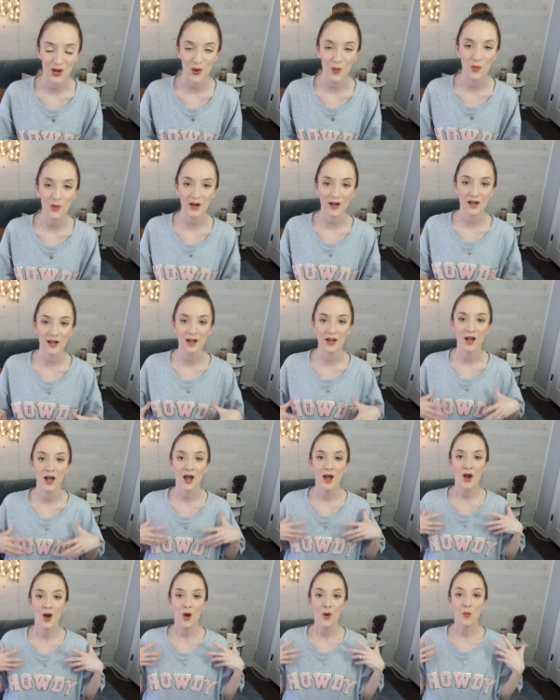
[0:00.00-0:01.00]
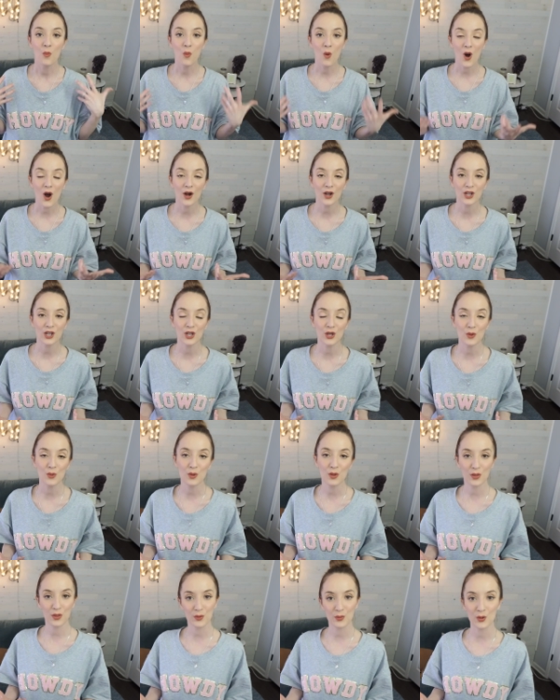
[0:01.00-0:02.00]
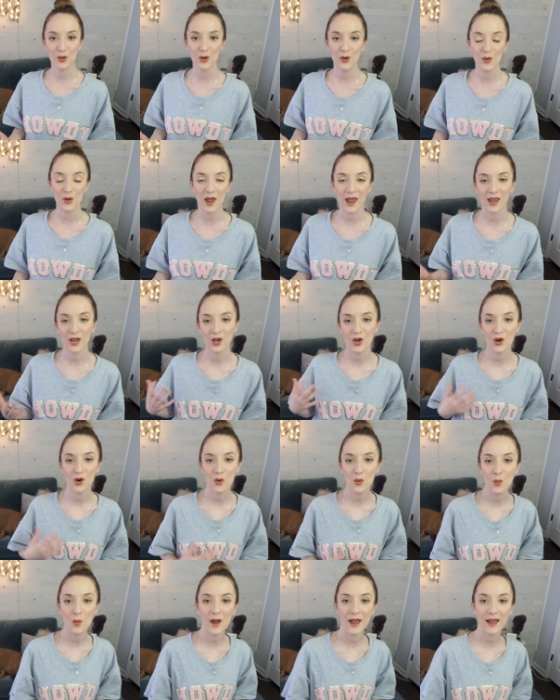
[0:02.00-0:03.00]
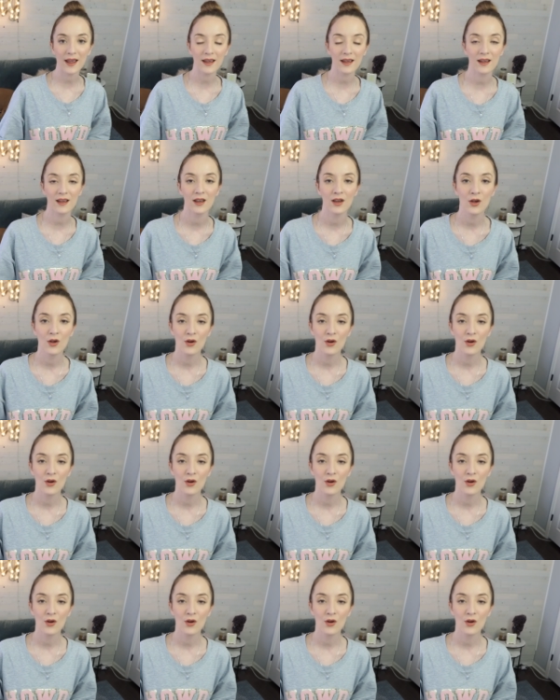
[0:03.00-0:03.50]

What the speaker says: We're gonna walk you through a quick